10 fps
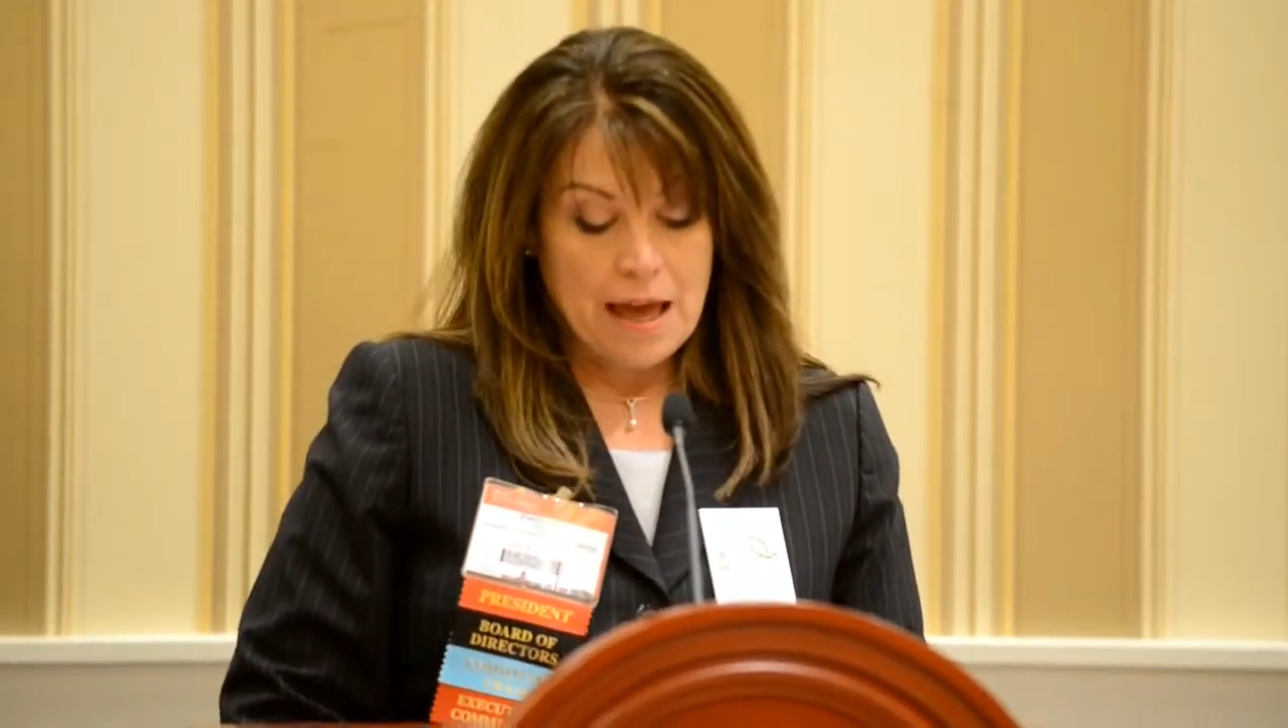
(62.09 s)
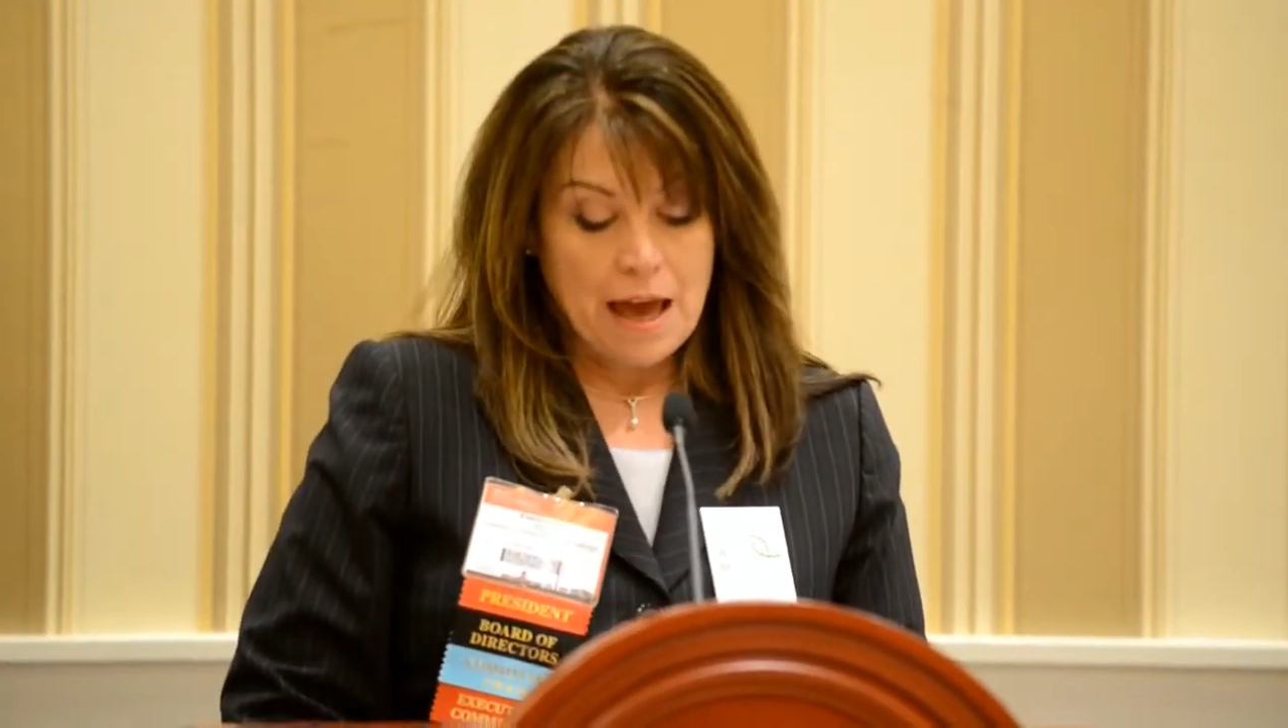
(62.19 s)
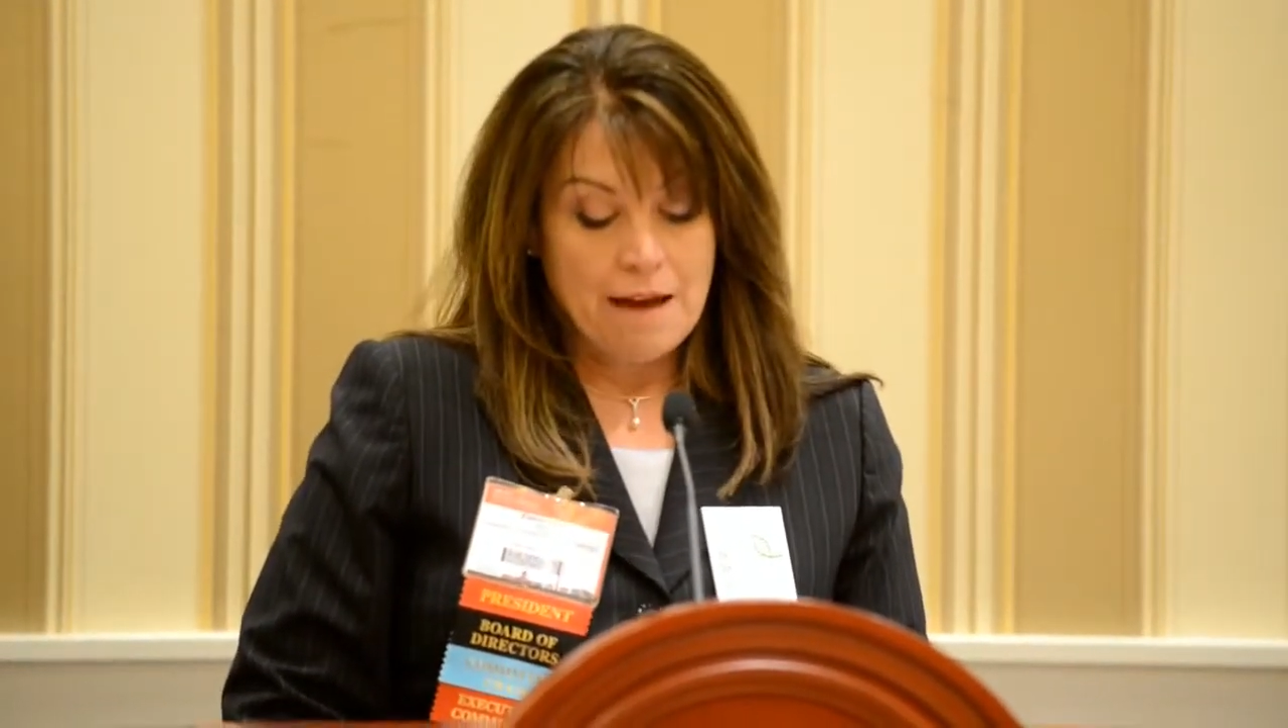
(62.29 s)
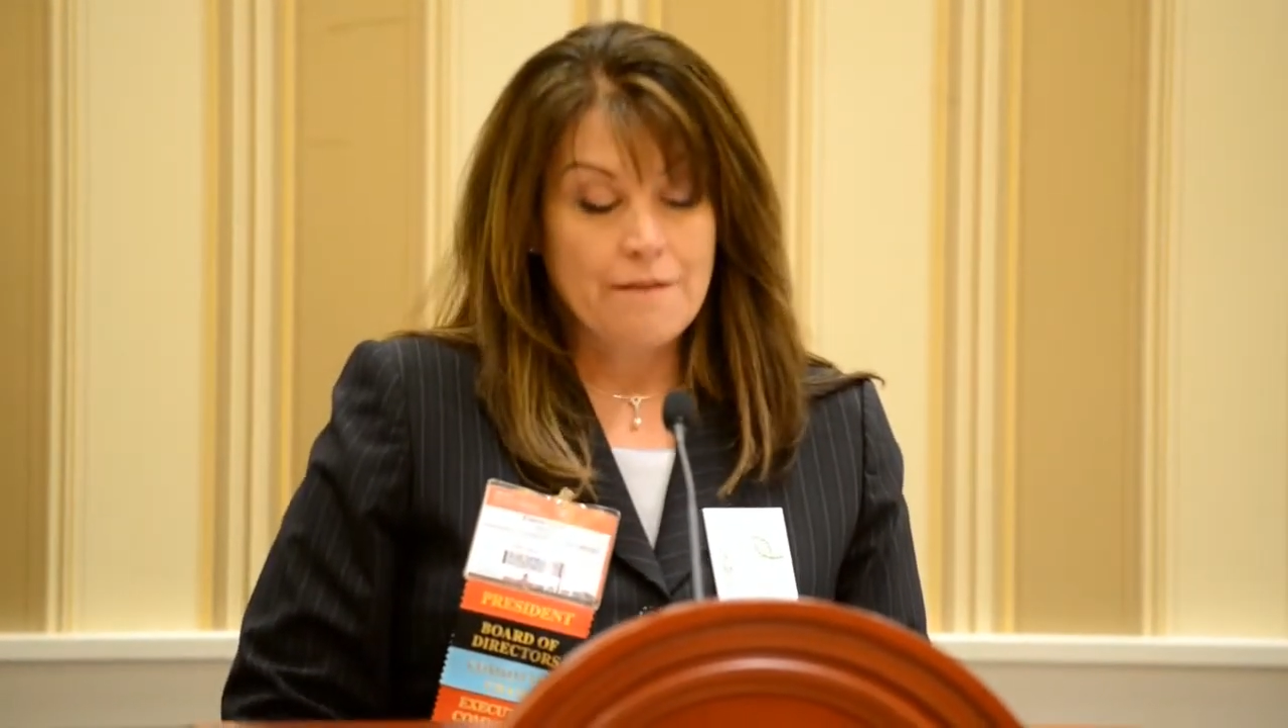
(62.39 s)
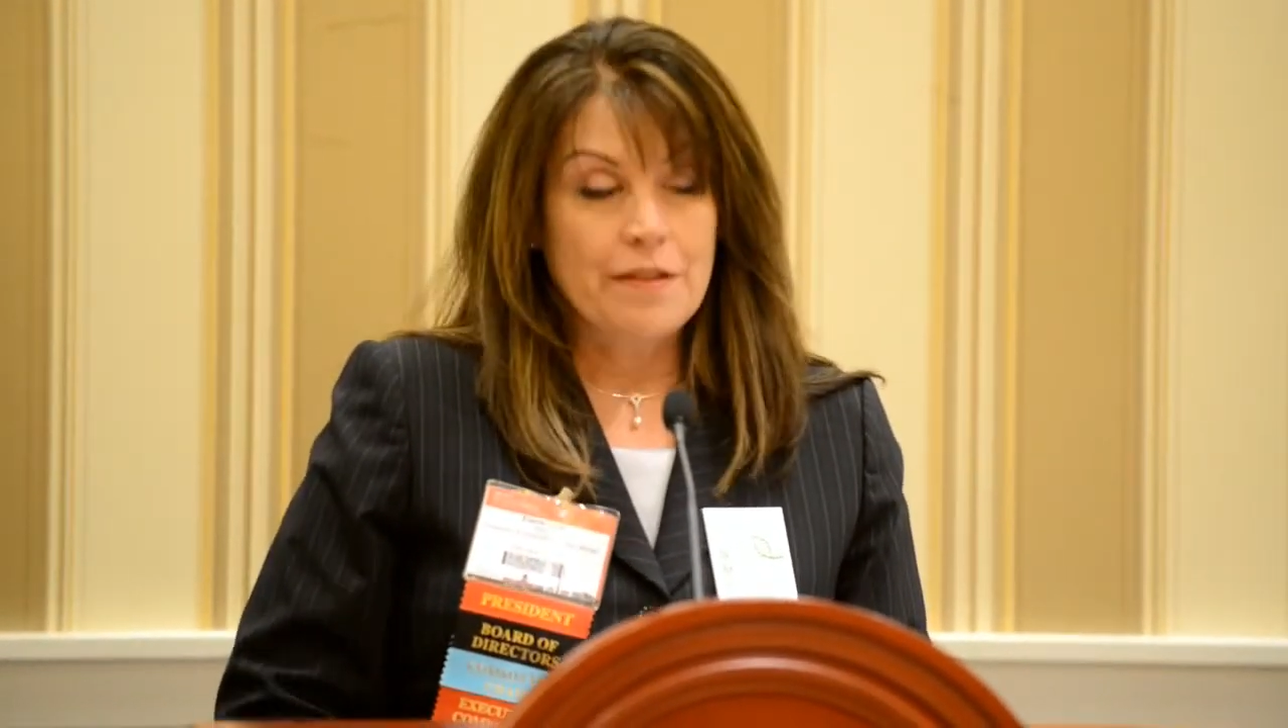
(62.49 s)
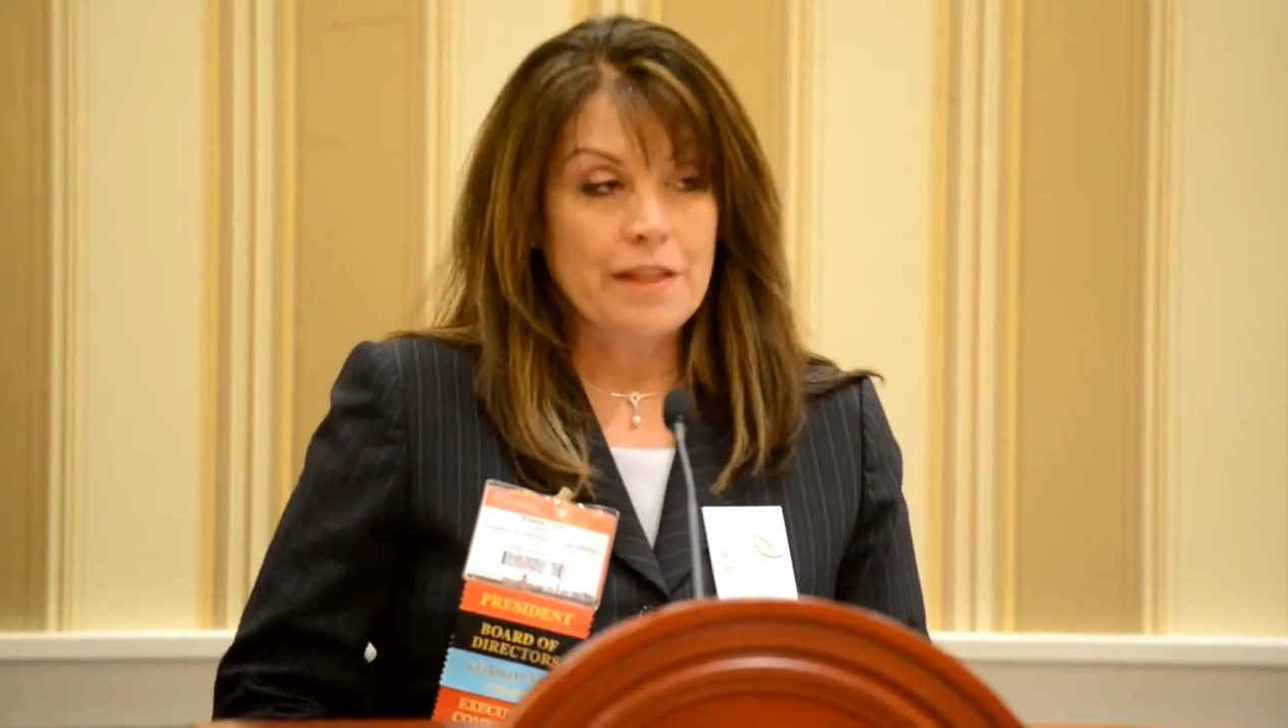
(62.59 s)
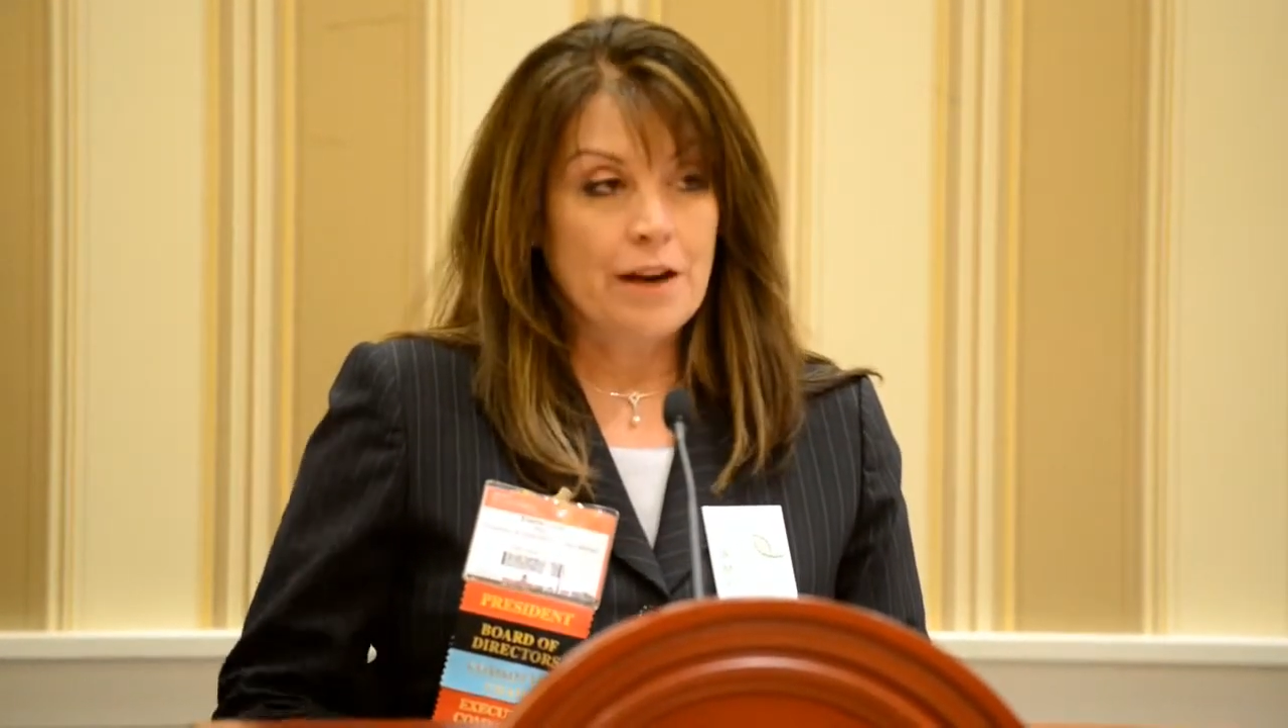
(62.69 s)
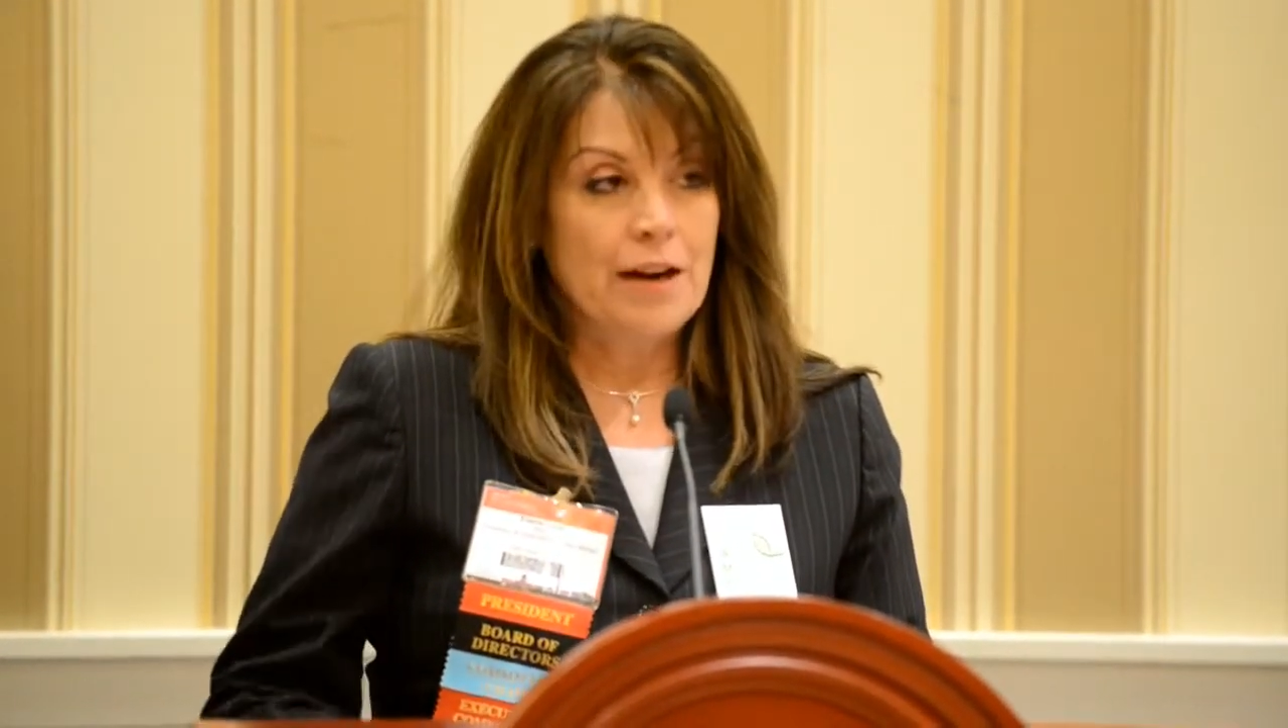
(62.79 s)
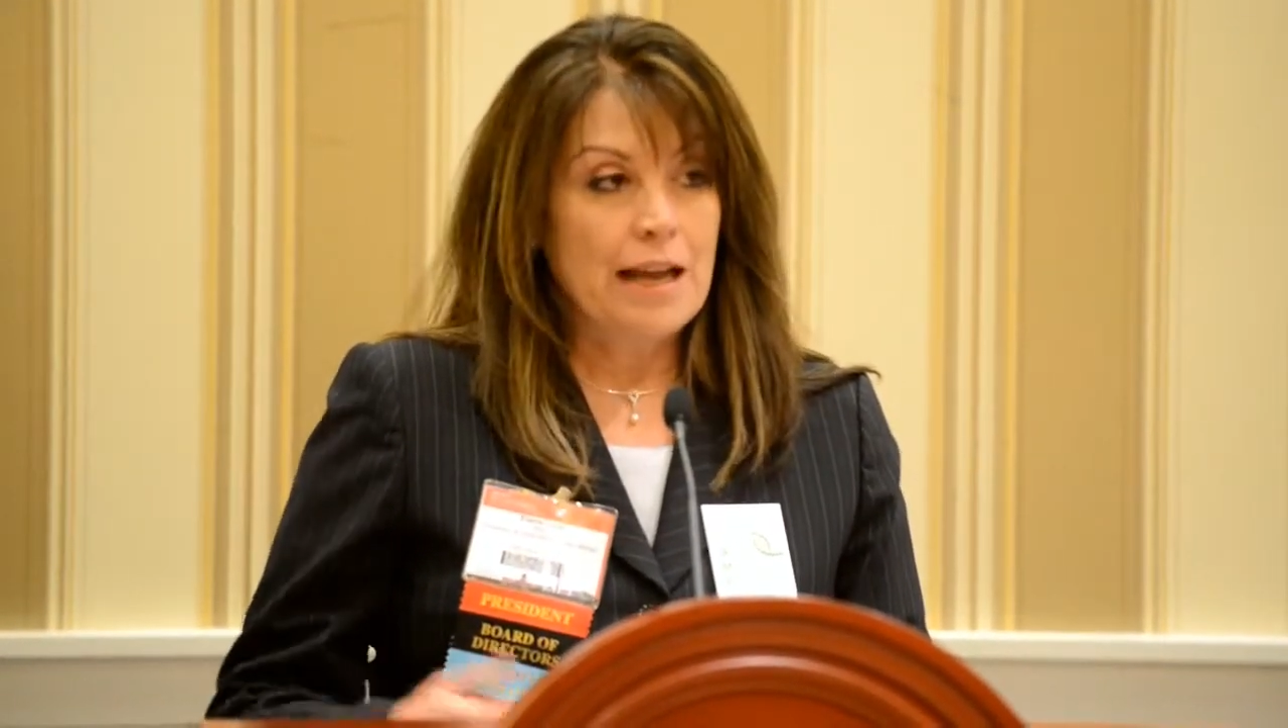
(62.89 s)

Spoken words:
of their